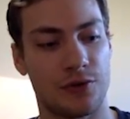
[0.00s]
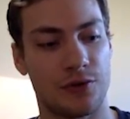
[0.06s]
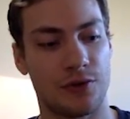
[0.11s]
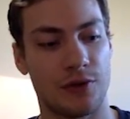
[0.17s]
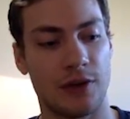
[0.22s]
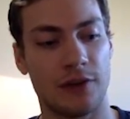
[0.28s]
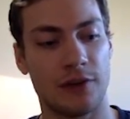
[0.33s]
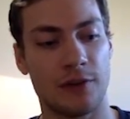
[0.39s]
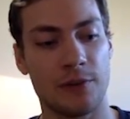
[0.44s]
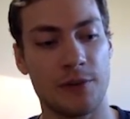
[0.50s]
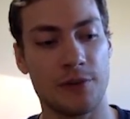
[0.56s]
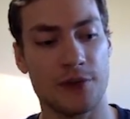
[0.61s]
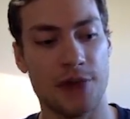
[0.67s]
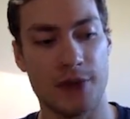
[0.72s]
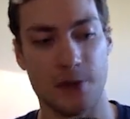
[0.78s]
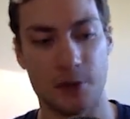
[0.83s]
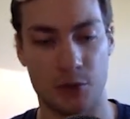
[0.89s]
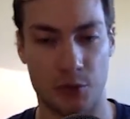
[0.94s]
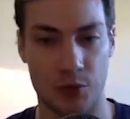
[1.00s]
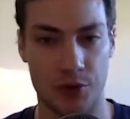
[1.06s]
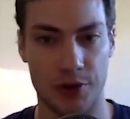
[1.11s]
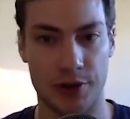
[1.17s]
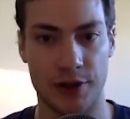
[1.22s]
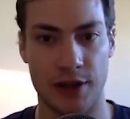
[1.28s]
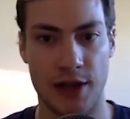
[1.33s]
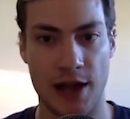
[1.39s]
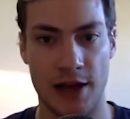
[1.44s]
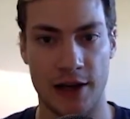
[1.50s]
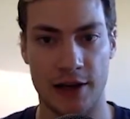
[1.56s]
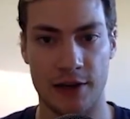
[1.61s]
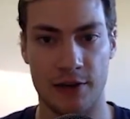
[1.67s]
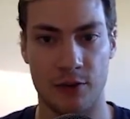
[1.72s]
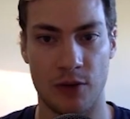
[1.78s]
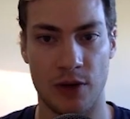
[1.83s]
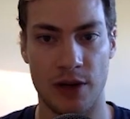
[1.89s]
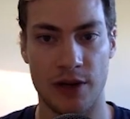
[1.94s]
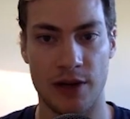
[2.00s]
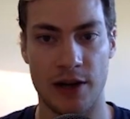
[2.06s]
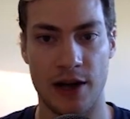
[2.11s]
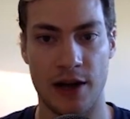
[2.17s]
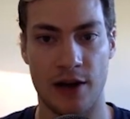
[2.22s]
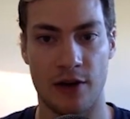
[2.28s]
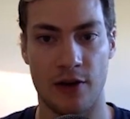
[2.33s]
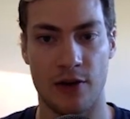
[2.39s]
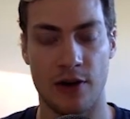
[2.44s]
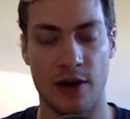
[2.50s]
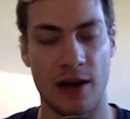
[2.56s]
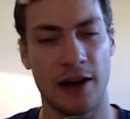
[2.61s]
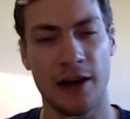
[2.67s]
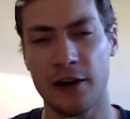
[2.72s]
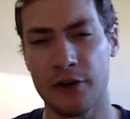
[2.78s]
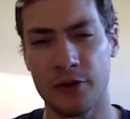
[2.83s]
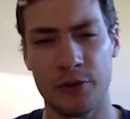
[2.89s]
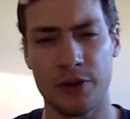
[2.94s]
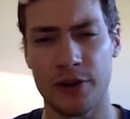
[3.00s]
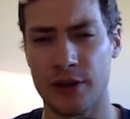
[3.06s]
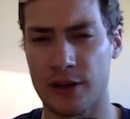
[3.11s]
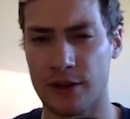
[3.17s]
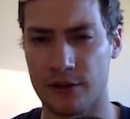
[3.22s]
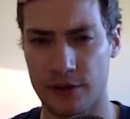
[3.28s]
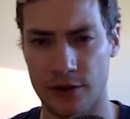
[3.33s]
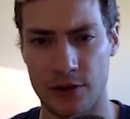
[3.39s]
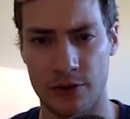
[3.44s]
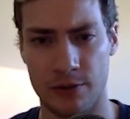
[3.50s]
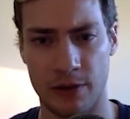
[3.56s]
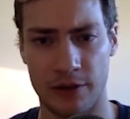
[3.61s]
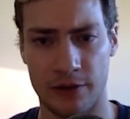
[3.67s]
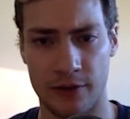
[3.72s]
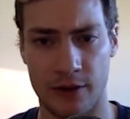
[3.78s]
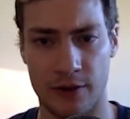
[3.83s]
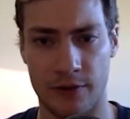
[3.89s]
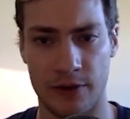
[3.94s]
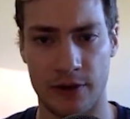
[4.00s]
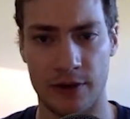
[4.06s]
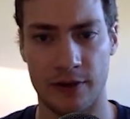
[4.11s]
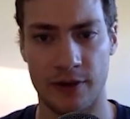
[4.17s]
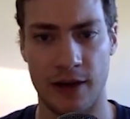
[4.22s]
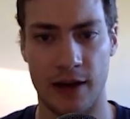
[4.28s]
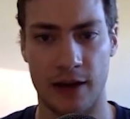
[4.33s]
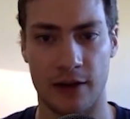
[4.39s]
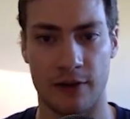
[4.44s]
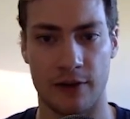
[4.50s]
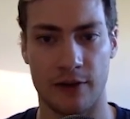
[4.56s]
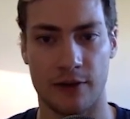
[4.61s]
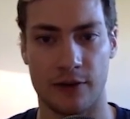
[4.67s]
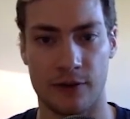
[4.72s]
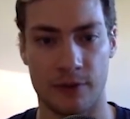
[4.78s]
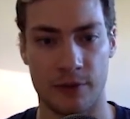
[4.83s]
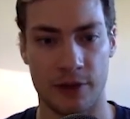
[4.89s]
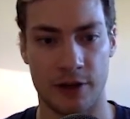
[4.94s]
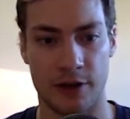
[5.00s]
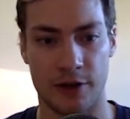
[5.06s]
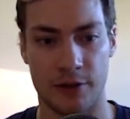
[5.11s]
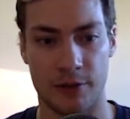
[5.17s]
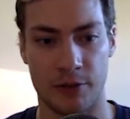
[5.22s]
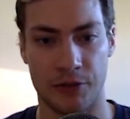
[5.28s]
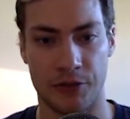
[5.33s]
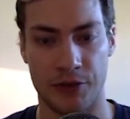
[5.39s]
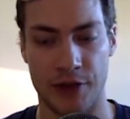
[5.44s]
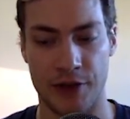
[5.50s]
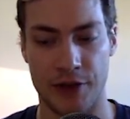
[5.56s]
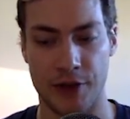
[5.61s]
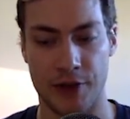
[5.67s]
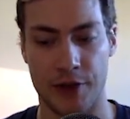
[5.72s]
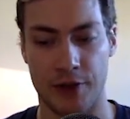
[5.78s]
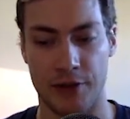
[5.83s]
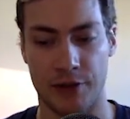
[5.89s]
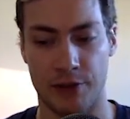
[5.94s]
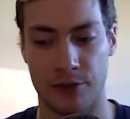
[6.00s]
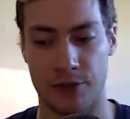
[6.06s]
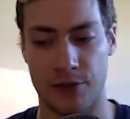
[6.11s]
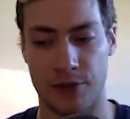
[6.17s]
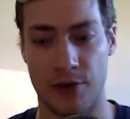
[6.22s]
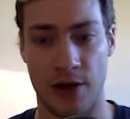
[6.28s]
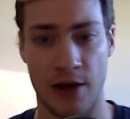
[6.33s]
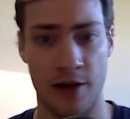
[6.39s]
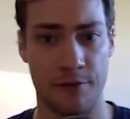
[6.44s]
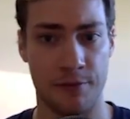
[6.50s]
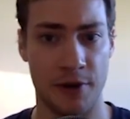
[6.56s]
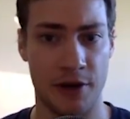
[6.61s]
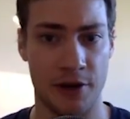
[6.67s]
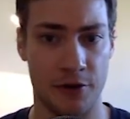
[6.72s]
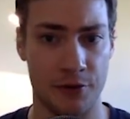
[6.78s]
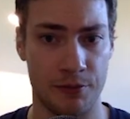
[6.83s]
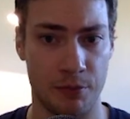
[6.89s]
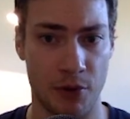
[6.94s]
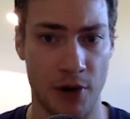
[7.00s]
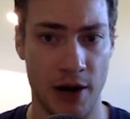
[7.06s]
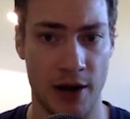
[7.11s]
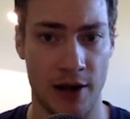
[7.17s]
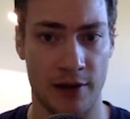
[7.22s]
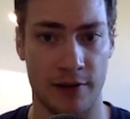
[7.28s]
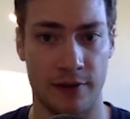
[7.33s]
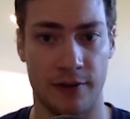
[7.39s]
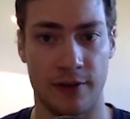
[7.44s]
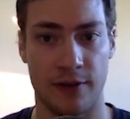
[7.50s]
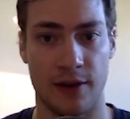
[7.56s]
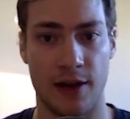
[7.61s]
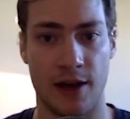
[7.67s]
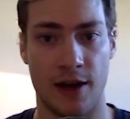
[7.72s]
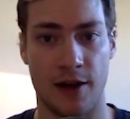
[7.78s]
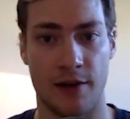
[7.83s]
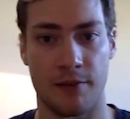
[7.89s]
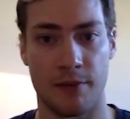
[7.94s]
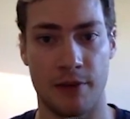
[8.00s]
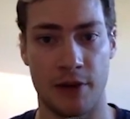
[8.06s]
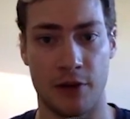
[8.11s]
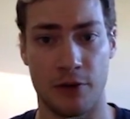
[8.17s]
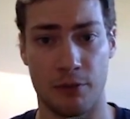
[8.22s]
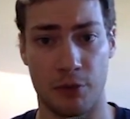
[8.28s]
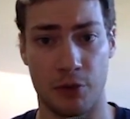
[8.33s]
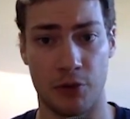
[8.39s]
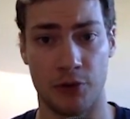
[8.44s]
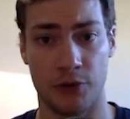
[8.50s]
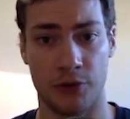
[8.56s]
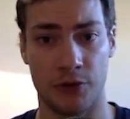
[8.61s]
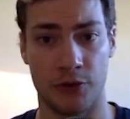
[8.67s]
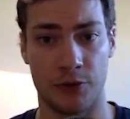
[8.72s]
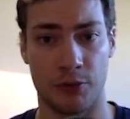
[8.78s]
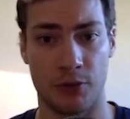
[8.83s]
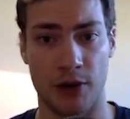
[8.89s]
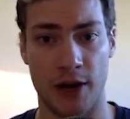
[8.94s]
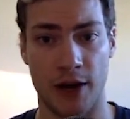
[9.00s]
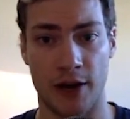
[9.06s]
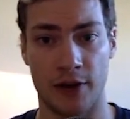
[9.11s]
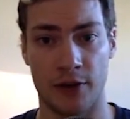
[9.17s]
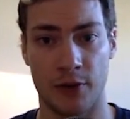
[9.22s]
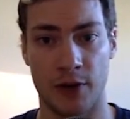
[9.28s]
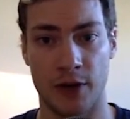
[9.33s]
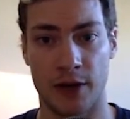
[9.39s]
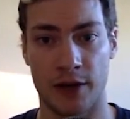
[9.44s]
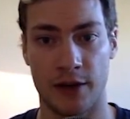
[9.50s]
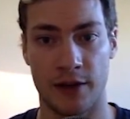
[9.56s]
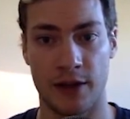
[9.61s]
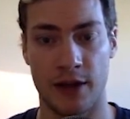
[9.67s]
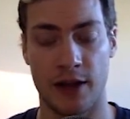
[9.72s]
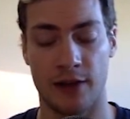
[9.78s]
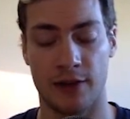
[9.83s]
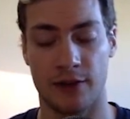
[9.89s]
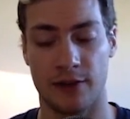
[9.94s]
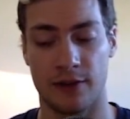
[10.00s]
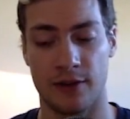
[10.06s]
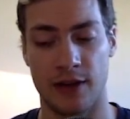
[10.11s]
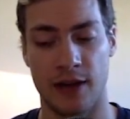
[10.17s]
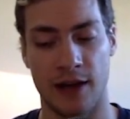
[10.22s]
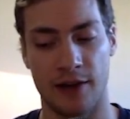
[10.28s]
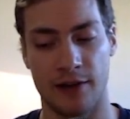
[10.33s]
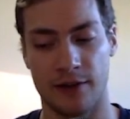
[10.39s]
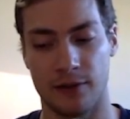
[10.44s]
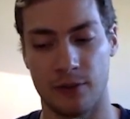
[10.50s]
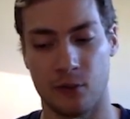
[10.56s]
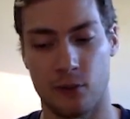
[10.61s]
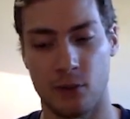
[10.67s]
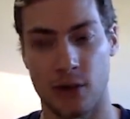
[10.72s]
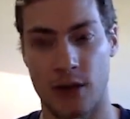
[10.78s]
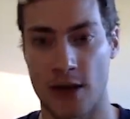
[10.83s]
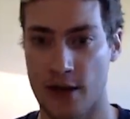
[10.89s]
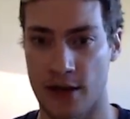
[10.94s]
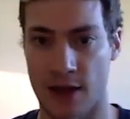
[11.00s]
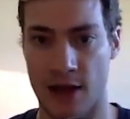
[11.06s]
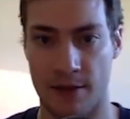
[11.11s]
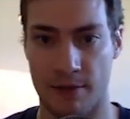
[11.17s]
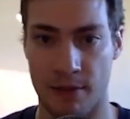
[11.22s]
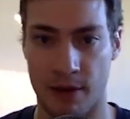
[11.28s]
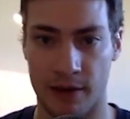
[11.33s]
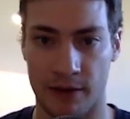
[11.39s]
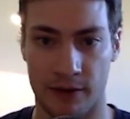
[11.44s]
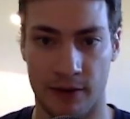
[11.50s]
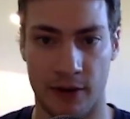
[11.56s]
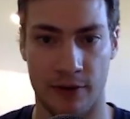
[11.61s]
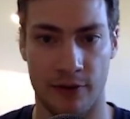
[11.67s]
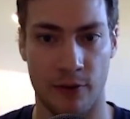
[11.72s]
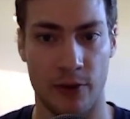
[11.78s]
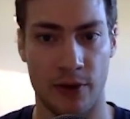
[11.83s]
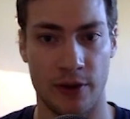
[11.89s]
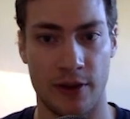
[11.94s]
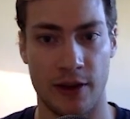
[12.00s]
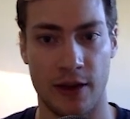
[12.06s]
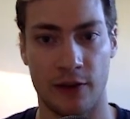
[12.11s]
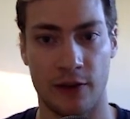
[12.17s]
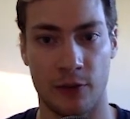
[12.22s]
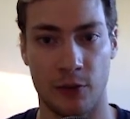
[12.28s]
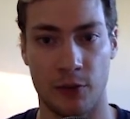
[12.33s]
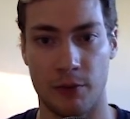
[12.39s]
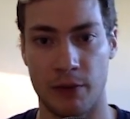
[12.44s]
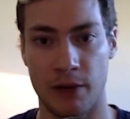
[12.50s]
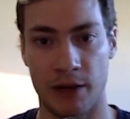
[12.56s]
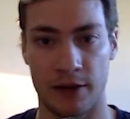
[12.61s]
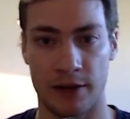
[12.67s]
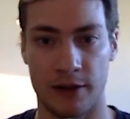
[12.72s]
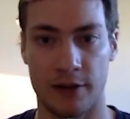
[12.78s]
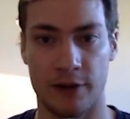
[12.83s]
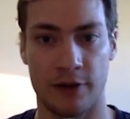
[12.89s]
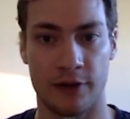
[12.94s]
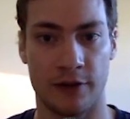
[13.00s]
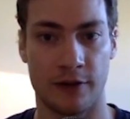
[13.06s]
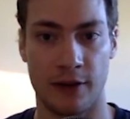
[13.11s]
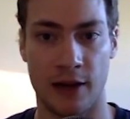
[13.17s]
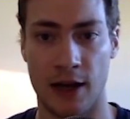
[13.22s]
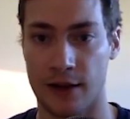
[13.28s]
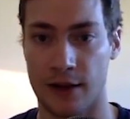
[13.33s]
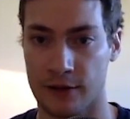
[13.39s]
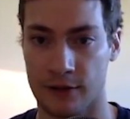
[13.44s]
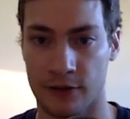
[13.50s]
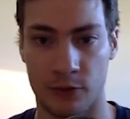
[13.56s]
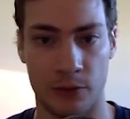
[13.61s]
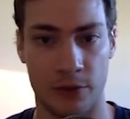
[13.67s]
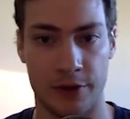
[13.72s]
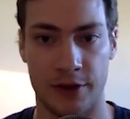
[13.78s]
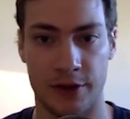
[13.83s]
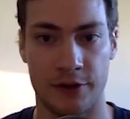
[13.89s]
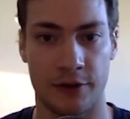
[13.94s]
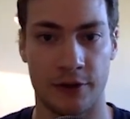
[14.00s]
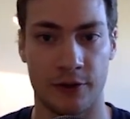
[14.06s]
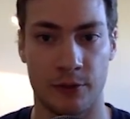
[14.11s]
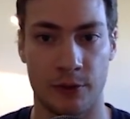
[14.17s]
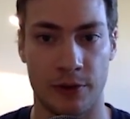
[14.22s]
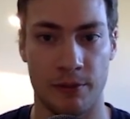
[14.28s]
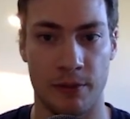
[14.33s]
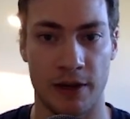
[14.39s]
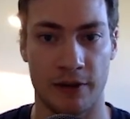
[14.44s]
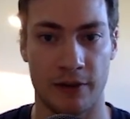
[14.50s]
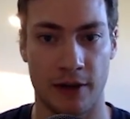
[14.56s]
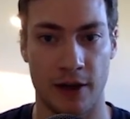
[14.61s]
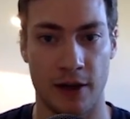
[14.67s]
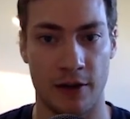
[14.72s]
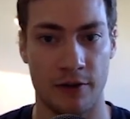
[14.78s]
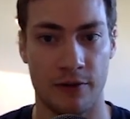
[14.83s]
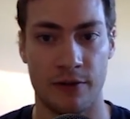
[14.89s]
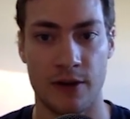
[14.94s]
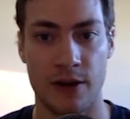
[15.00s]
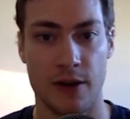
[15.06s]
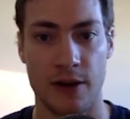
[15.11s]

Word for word: that's something that we're really lacking right now. I don't really consider myself an intactivist to be 100% honest with you. I have my own brand, um, my own personal brand, right? And that's that's what I align myself with. That's where my allegiance lies. It's really just with myself